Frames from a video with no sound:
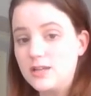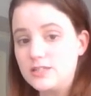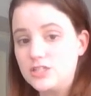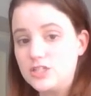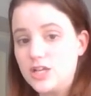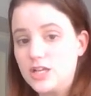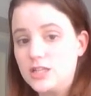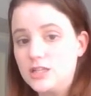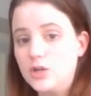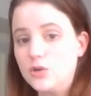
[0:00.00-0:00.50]
is
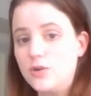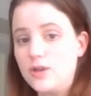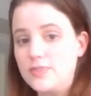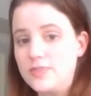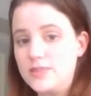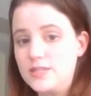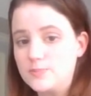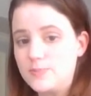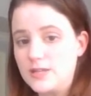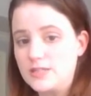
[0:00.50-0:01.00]
yellow and
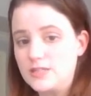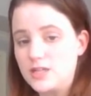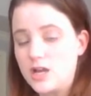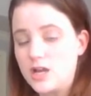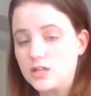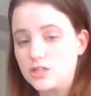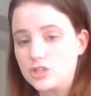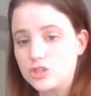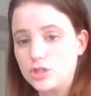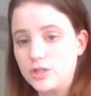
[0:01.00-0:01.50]
this
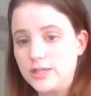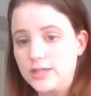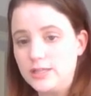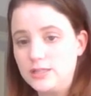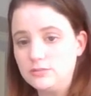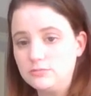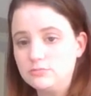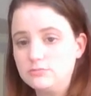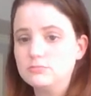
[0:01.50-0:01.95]
pentagon is green,